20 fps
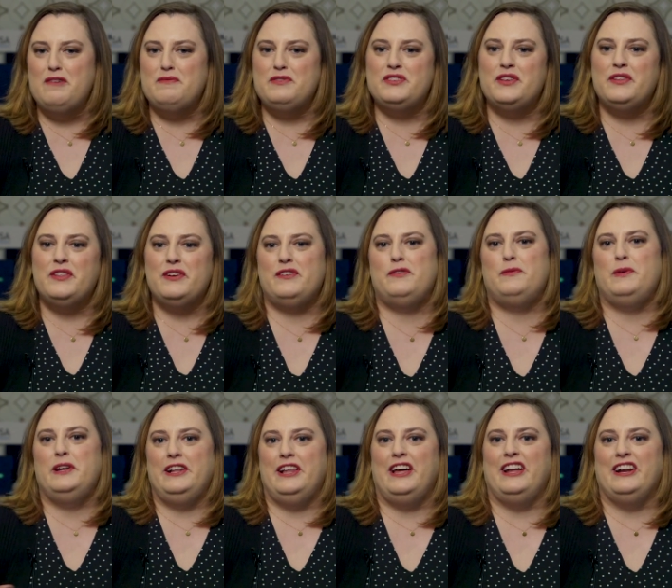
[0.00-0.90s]
So there's
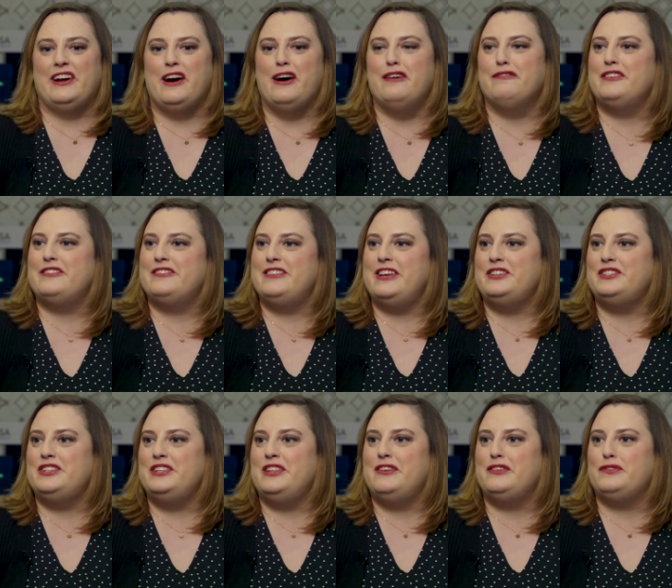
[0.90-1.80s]
been a lot of
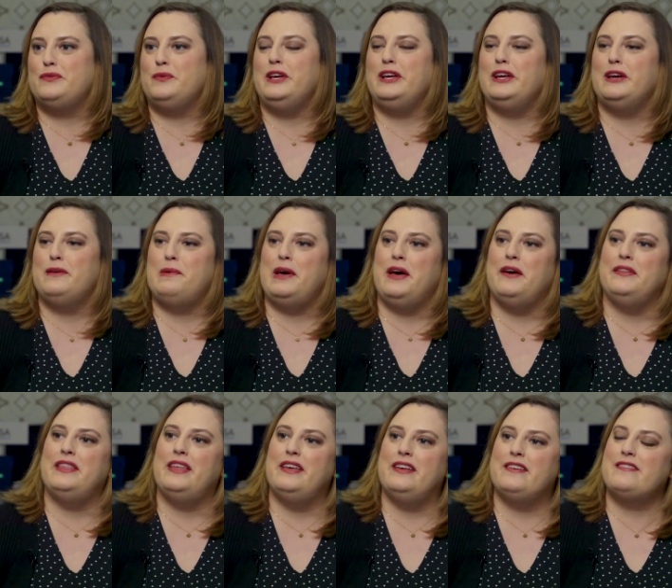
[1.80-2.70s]
conversation this week
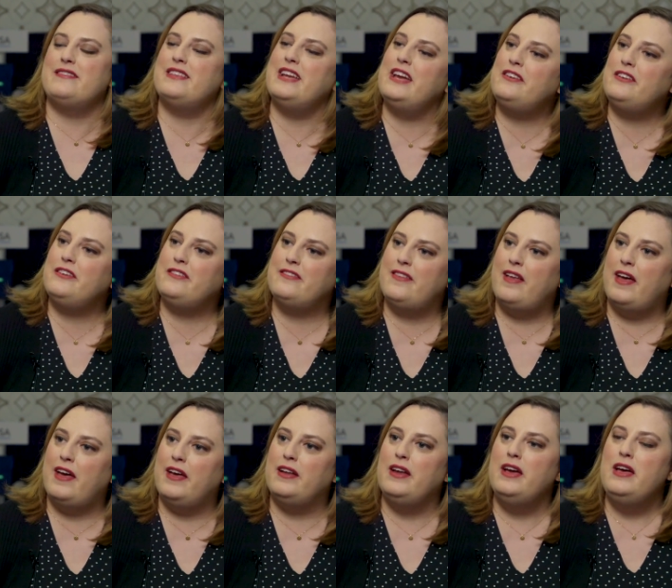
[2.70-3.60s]
about the standards
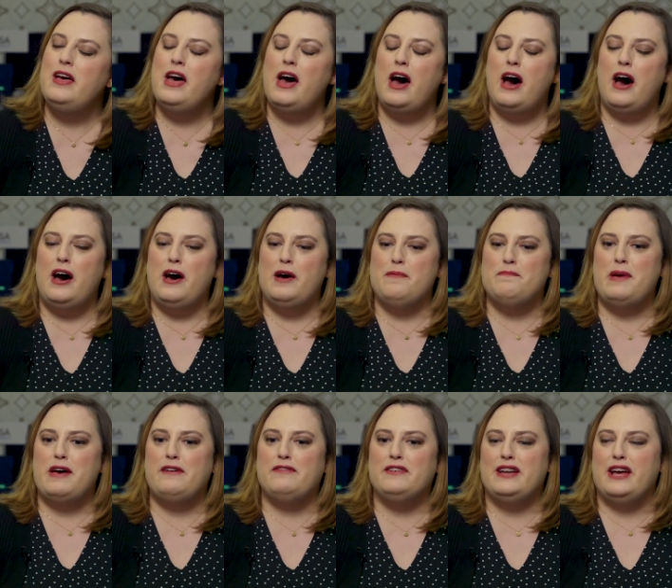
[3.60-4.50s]
that
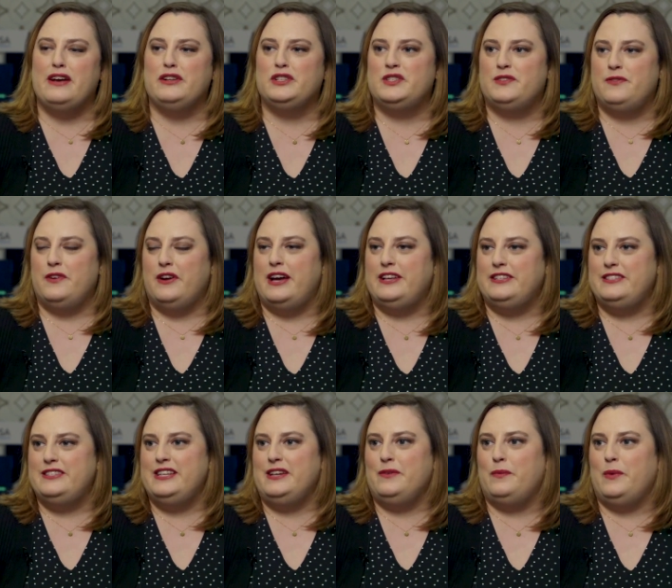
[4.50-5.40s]
MEF announced for
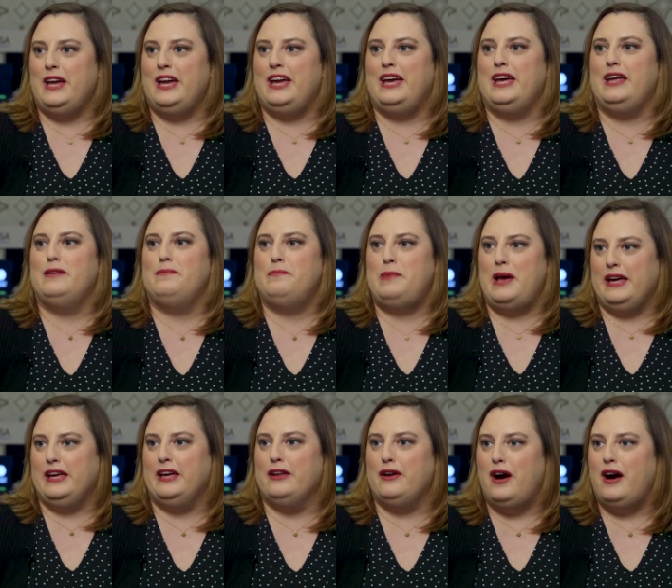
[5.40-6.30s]
SD-WAN
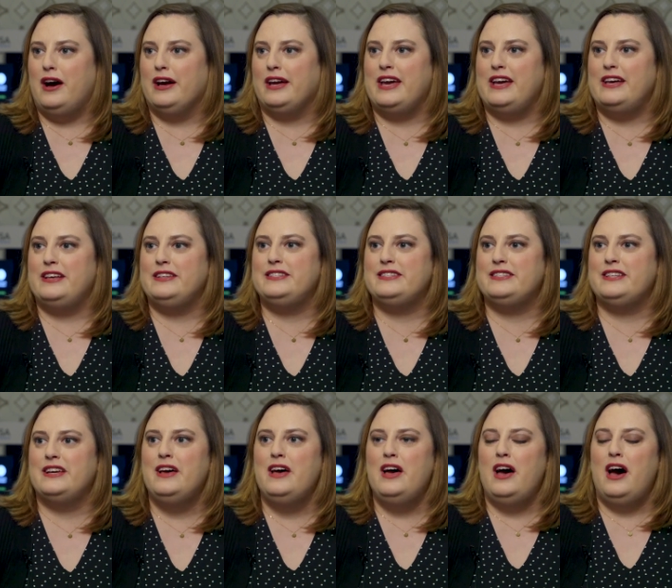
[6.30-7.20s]
back in
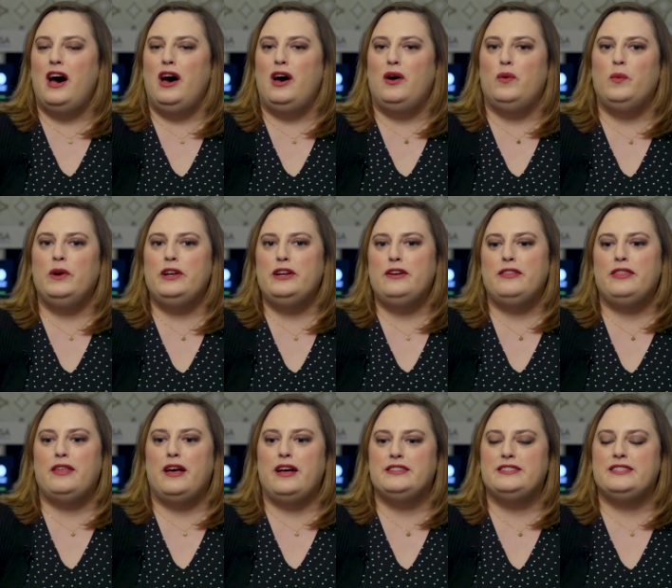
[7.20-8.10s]
August. What are your
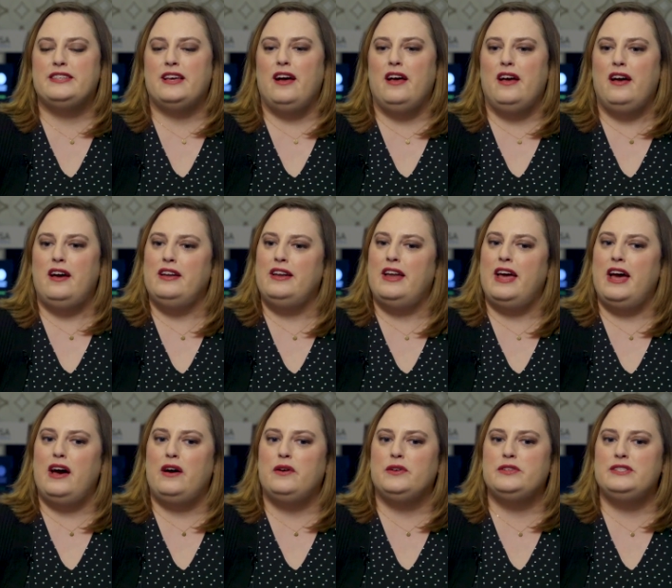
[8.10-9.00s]
thoughts on
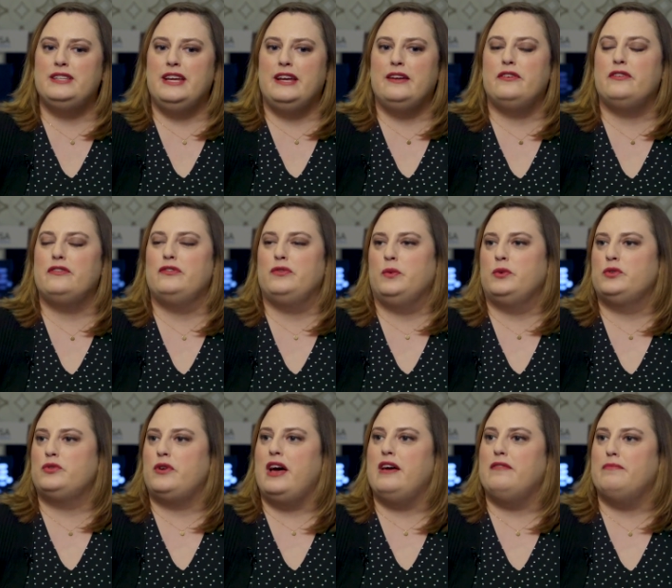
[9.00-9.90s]
how standards will
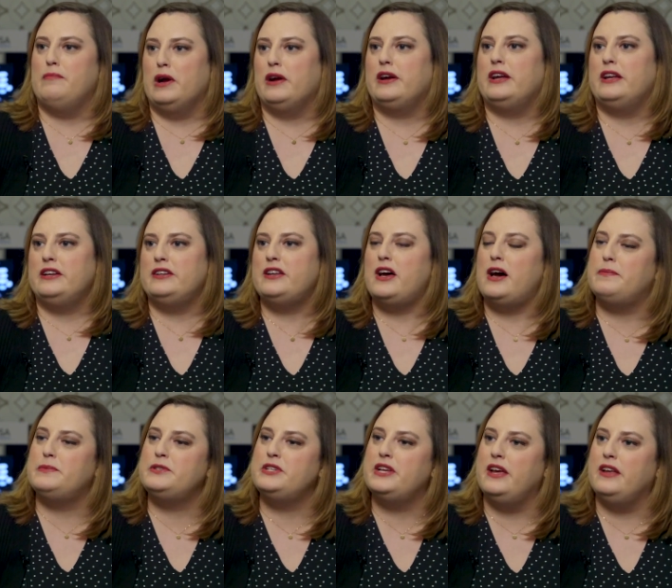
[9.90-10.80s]
drive market
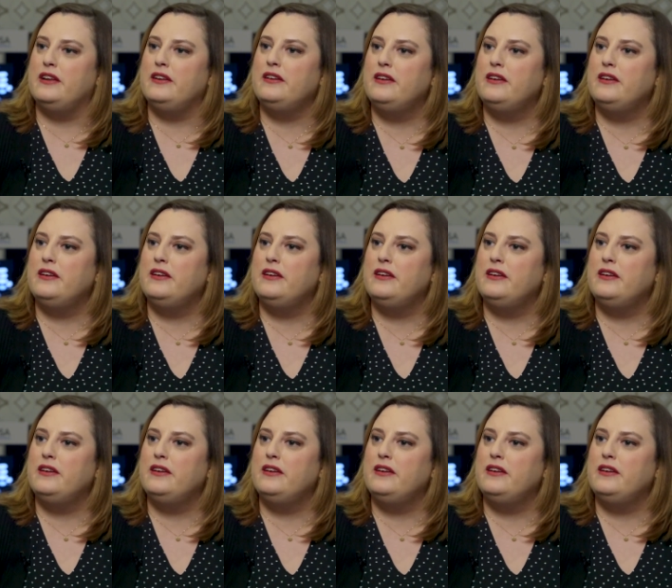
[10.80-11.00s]
adoption